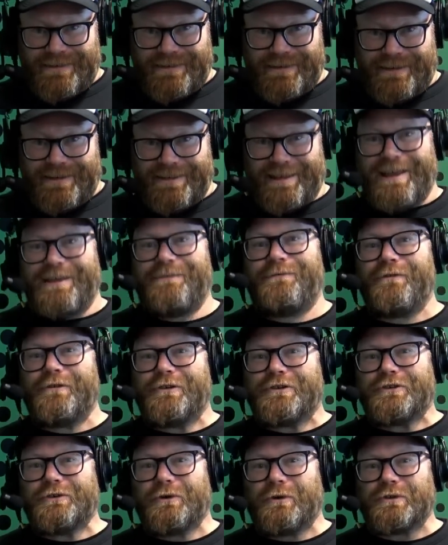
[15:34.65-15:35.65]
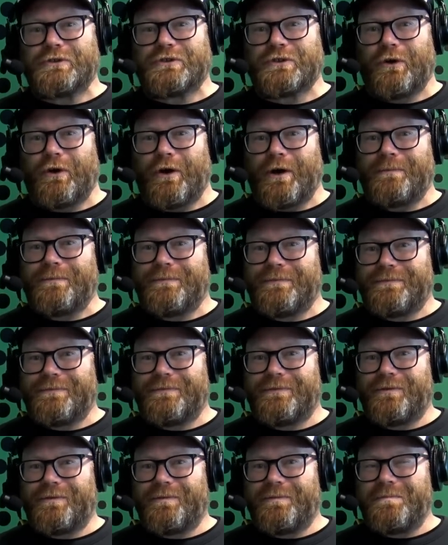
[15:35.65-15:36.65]
you're there for a short time,
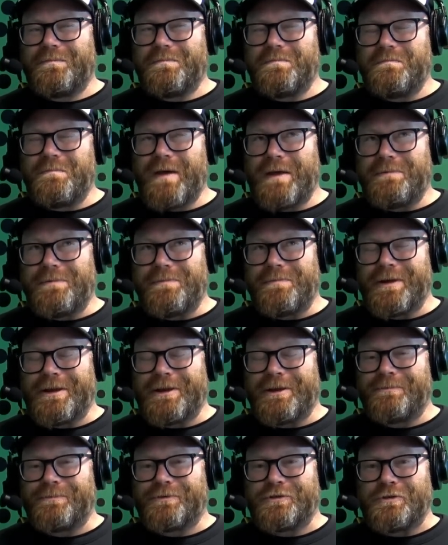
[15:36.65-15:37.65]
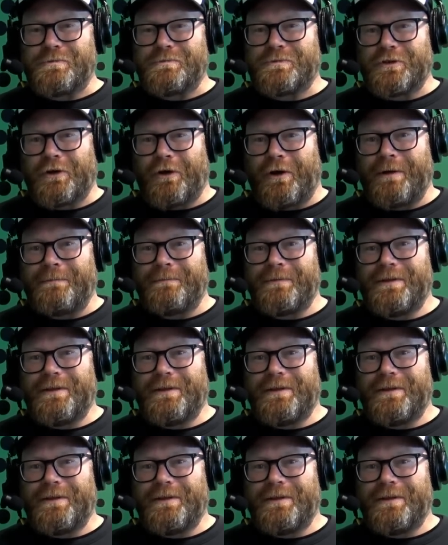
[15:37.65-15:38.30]
maybe medium-term time,